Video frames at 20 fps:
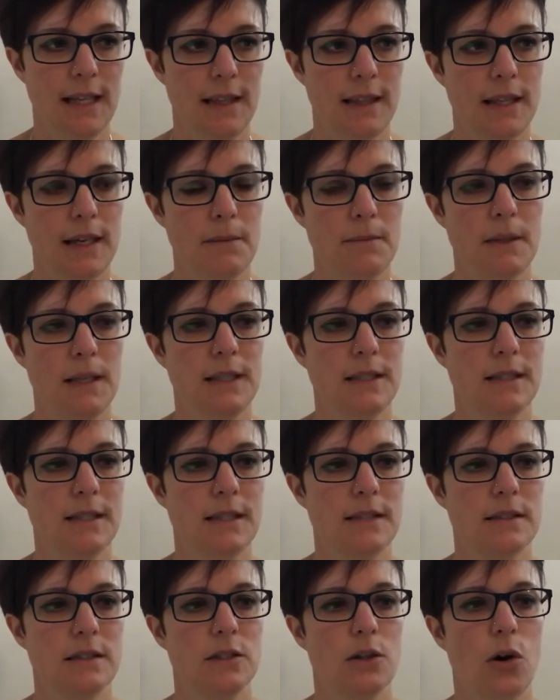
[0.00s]
That means that
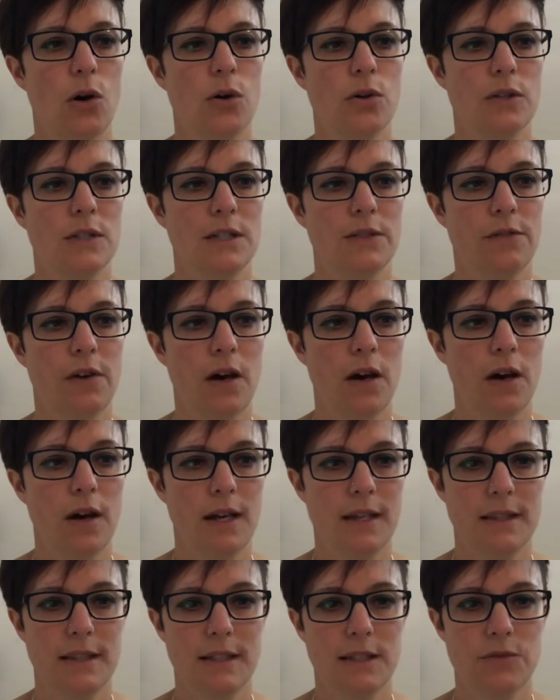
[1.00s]
it's an octave
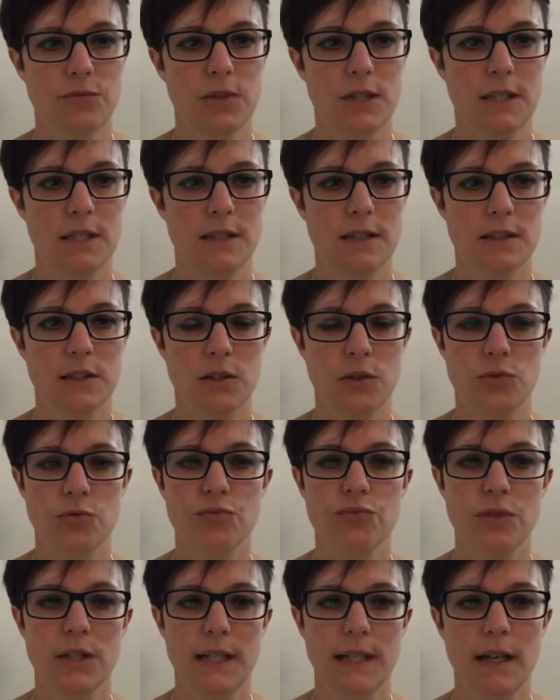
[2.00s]
higher than is written, so
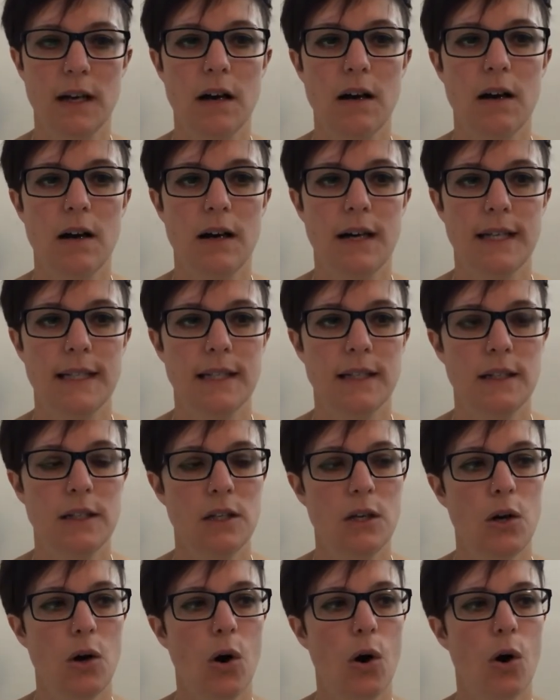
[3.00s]
it's really high
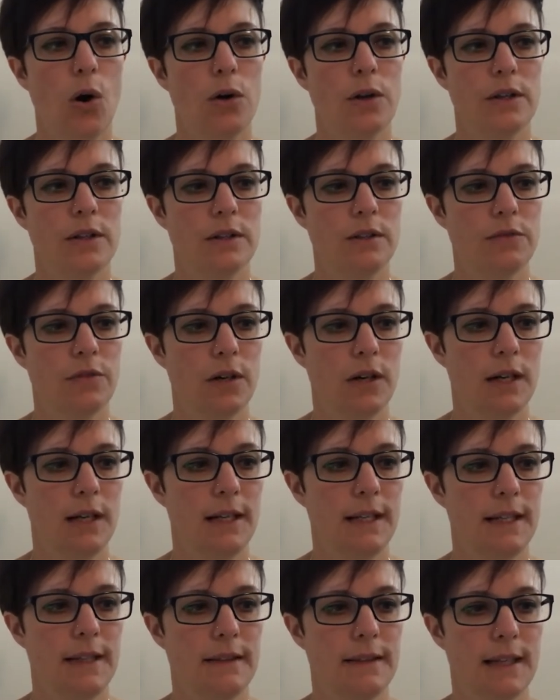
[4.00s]
on the
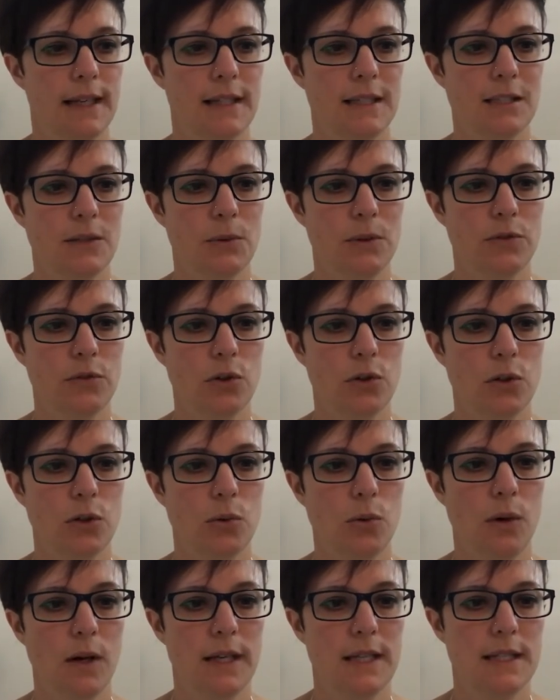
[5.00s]
violin there. So we've got
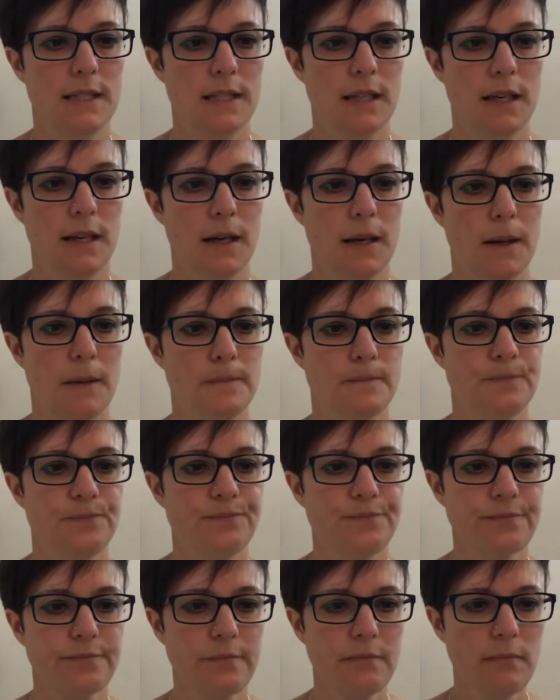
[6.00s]
quite um,
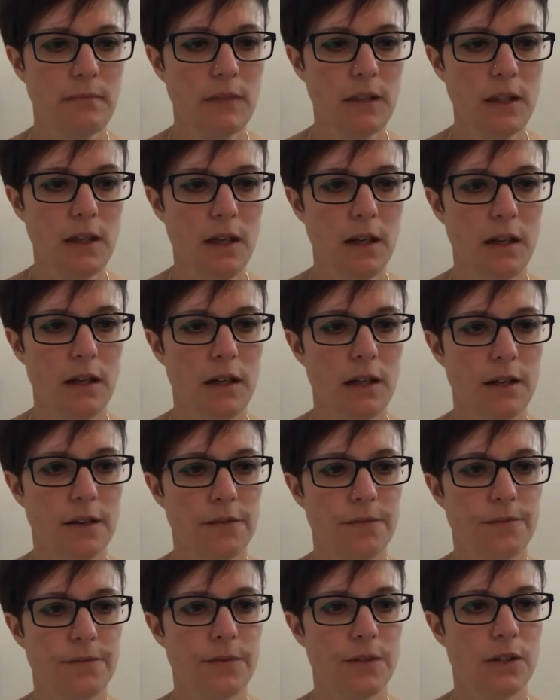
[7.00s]
uh,
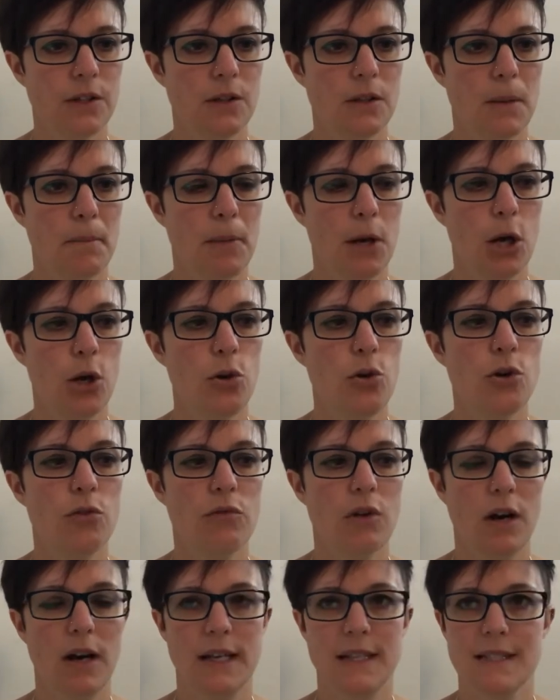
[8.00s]
a
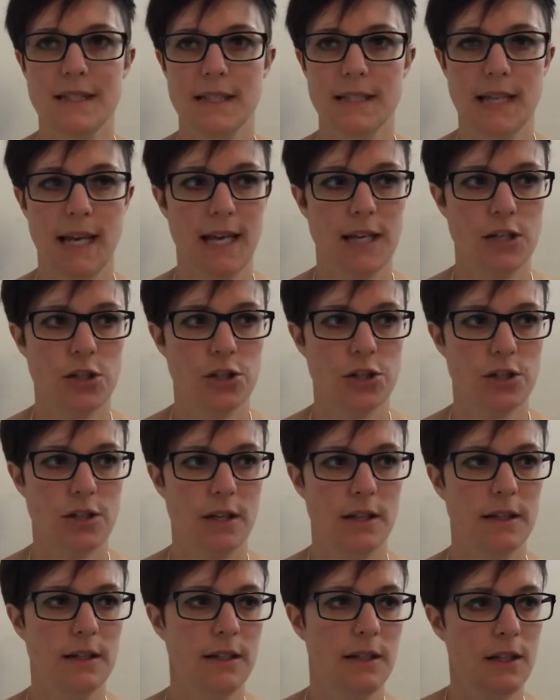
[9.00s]
polarized
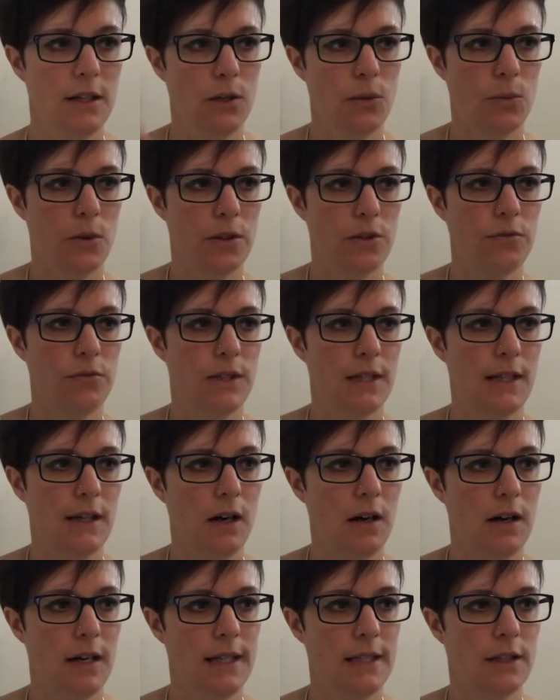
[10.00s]
texture with a really
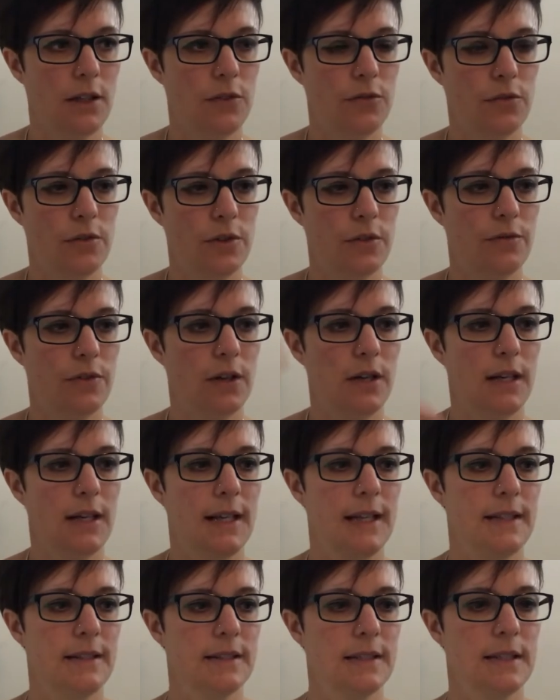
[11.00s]
high note from the
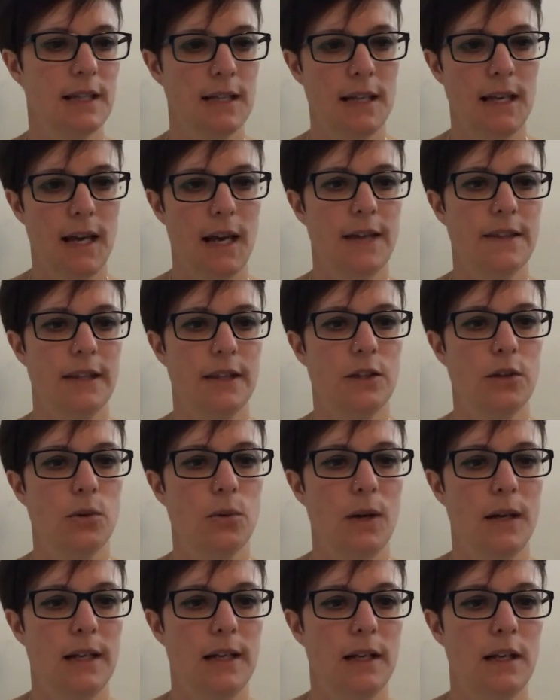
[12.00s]
violins and then the
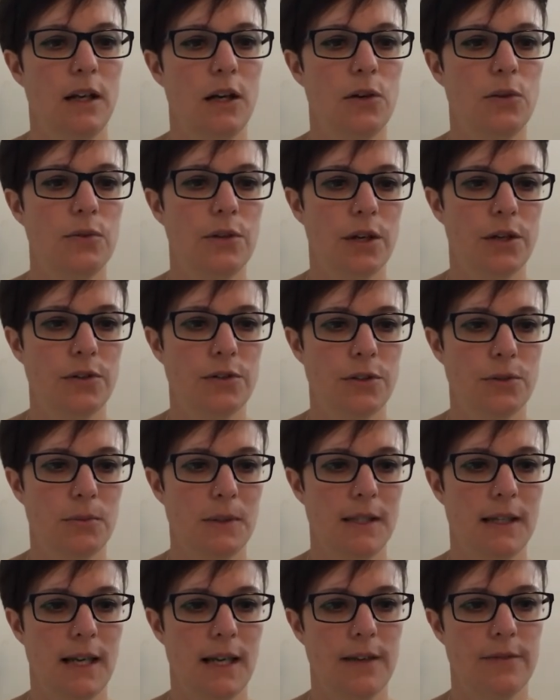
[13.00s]
quite low notes that
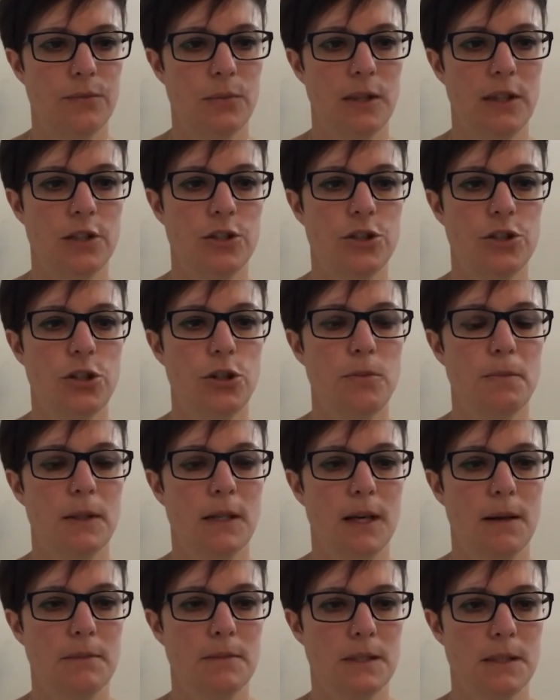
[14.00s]
we get when the tuba
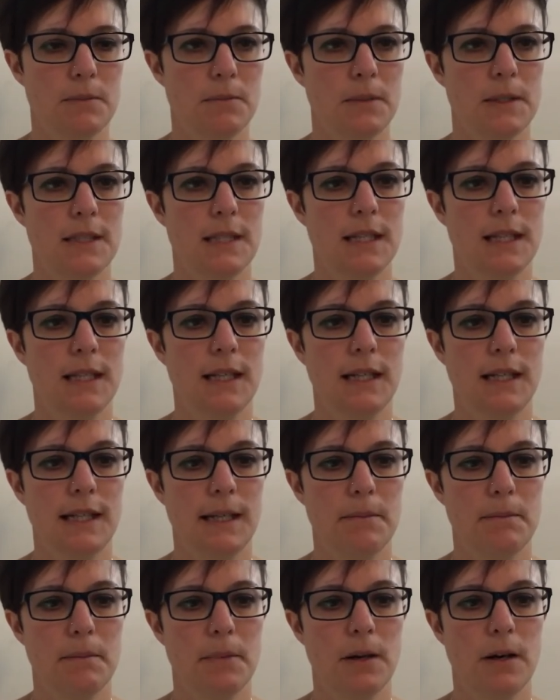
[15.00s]
comes in, particularly
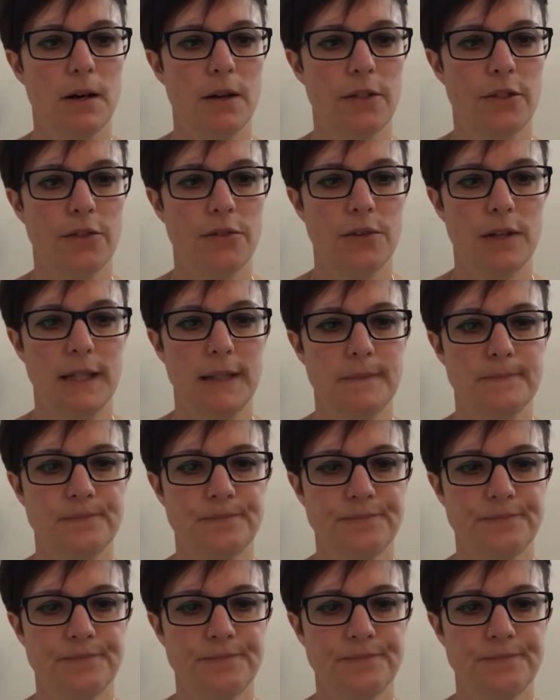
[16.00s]
in bar three.